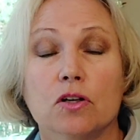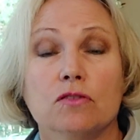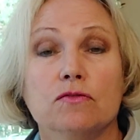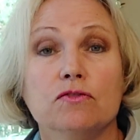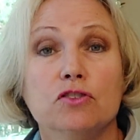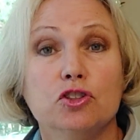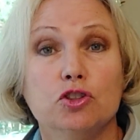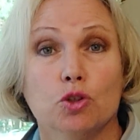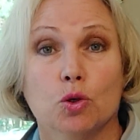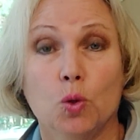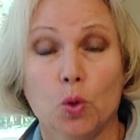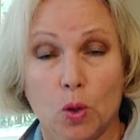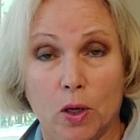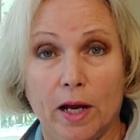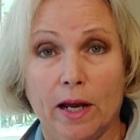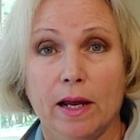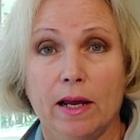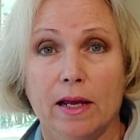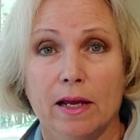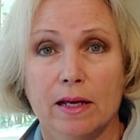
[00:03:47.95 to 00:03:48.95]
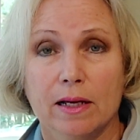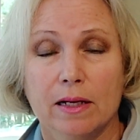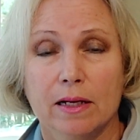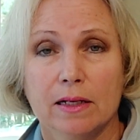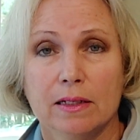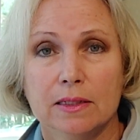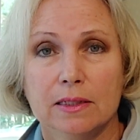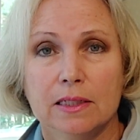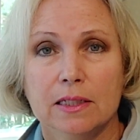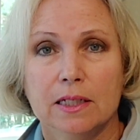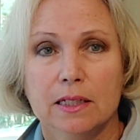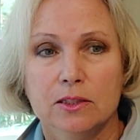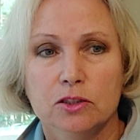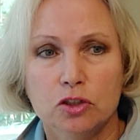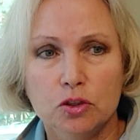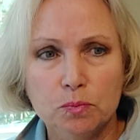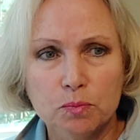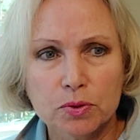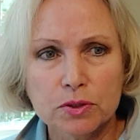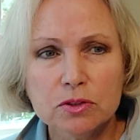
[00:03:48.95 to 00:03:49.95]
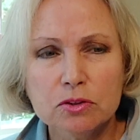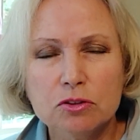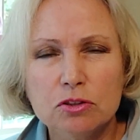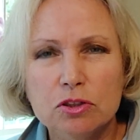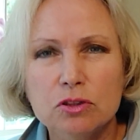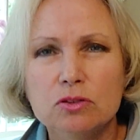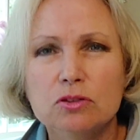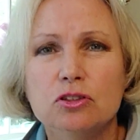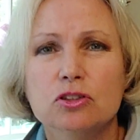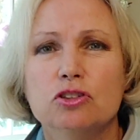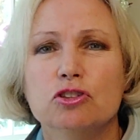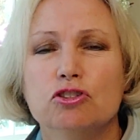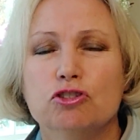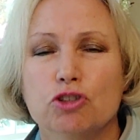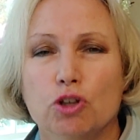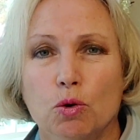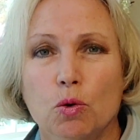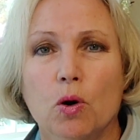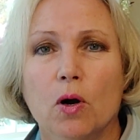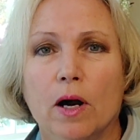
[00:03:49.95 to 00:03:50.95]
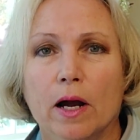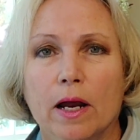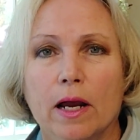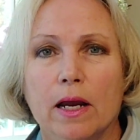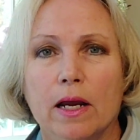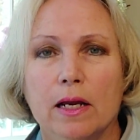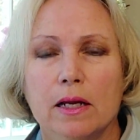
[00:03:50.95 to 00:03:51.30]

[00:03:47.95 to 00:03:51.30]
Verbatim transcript: of joy to produce joy